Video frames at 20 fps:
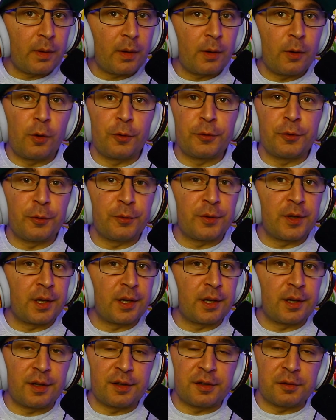Or do you
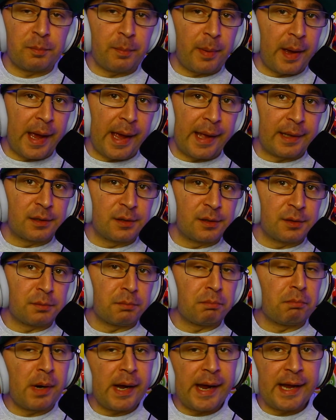think it's bad?
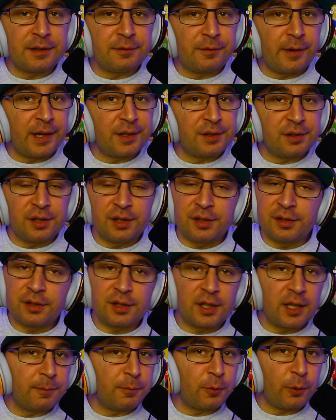My advice is
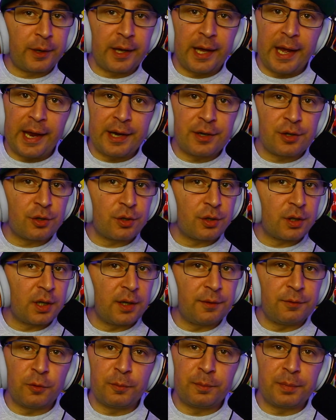keep your cash.
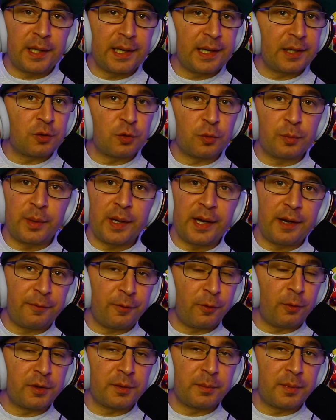If you're planning to buy a
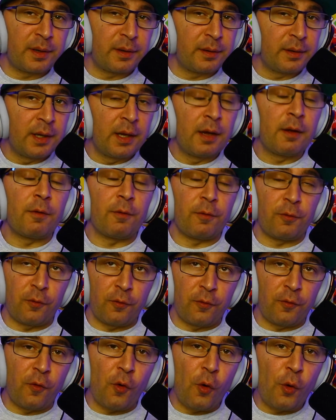
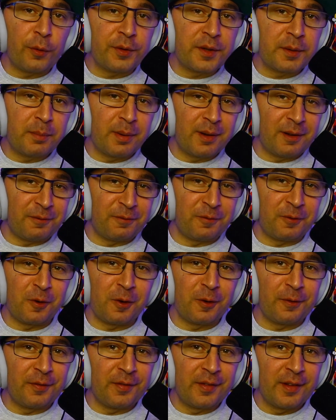foldable
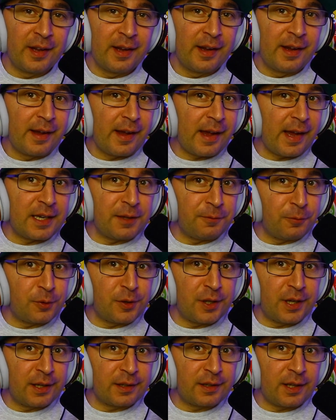phone, and if you
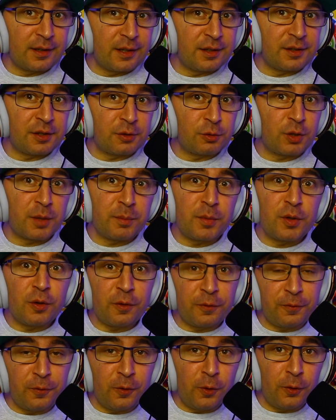think that this is going to be
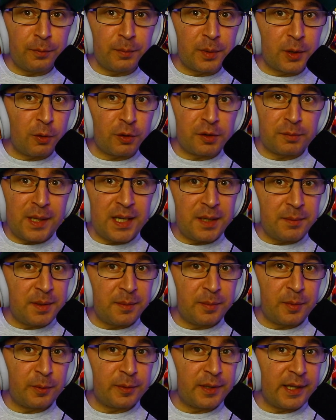your phone, because many
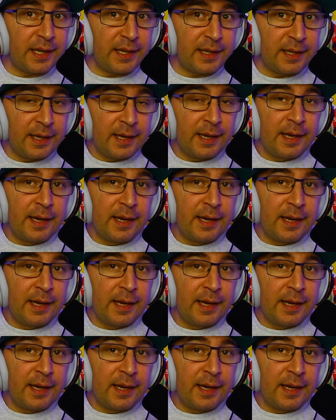people, they